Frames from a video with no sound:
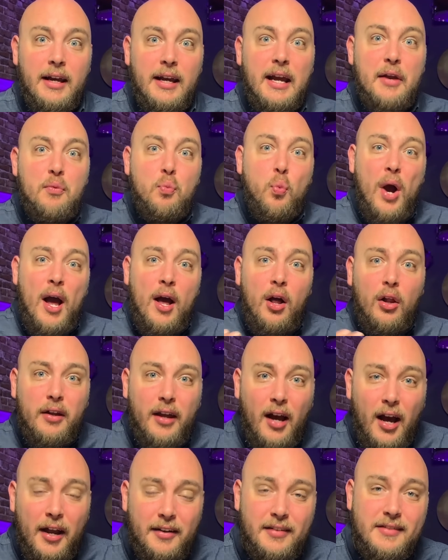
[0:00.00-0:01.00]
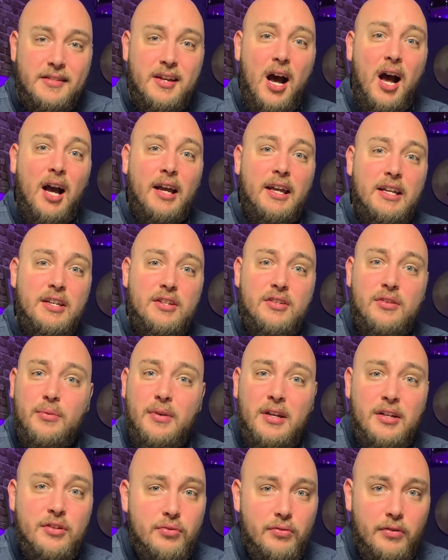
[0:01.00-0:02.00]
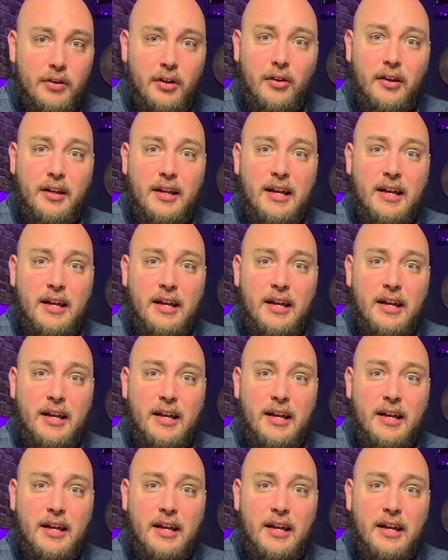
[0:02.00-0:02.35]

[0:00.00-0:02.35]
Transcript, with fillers: And while God is talking to Israel,